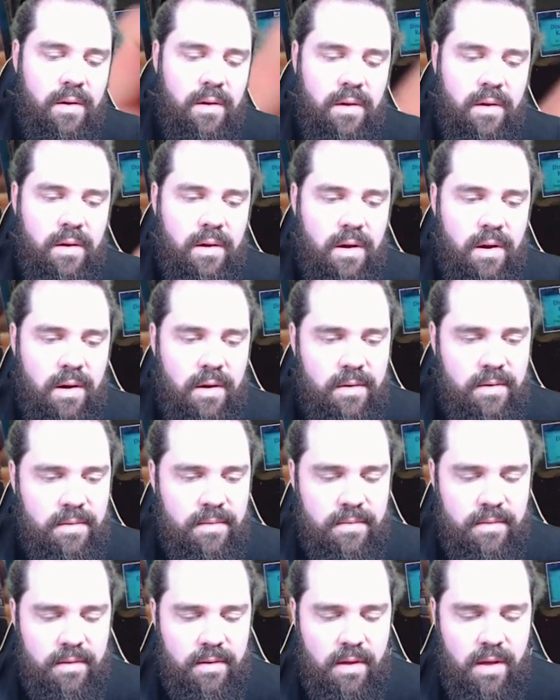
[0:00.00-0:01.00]
Oh,
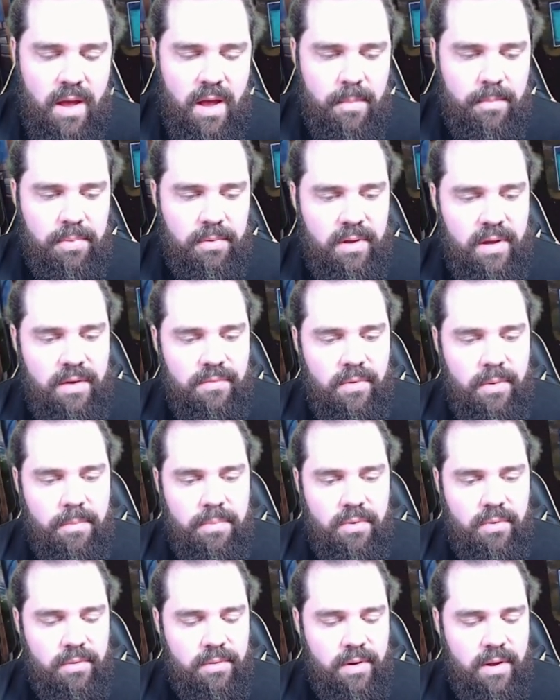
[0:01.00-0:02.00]
can't believe we
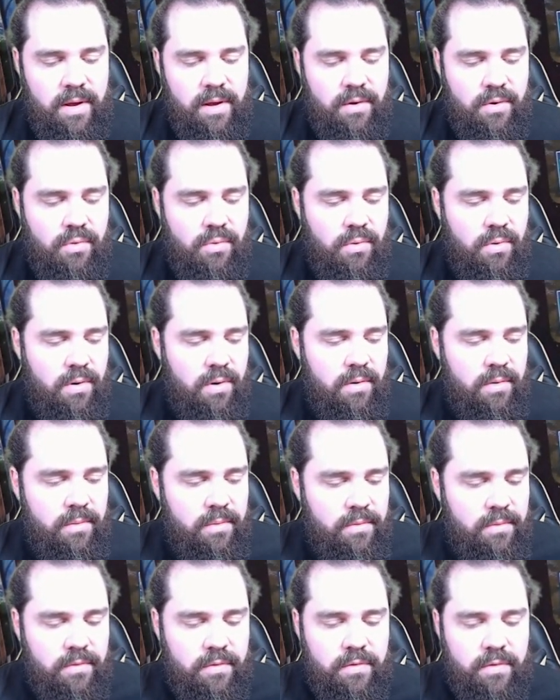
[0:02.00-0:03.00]
pulled a
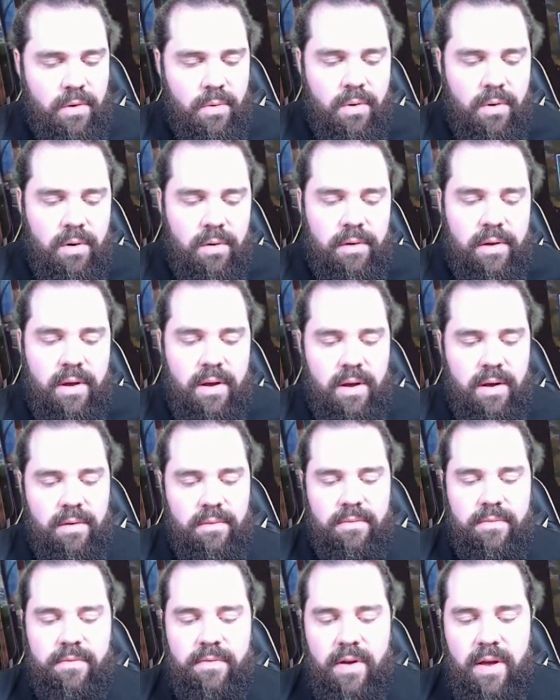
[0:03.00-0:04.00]
core so early
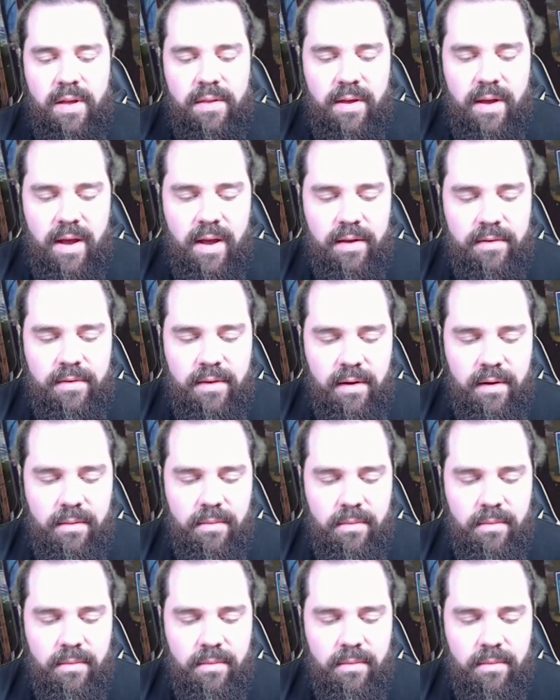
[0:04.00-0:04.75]
on. Fantastic.